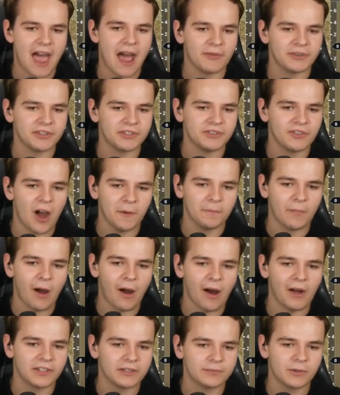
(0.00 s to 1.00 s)
That was not
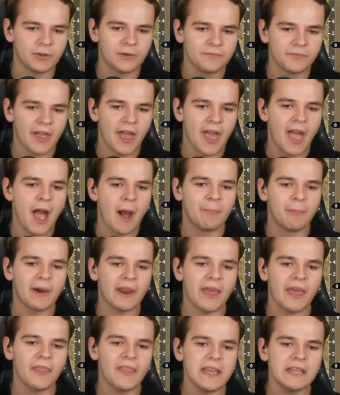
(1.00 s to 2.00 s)
possible.
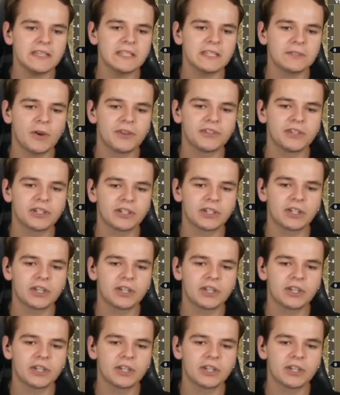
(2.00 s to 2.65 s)
But I think this was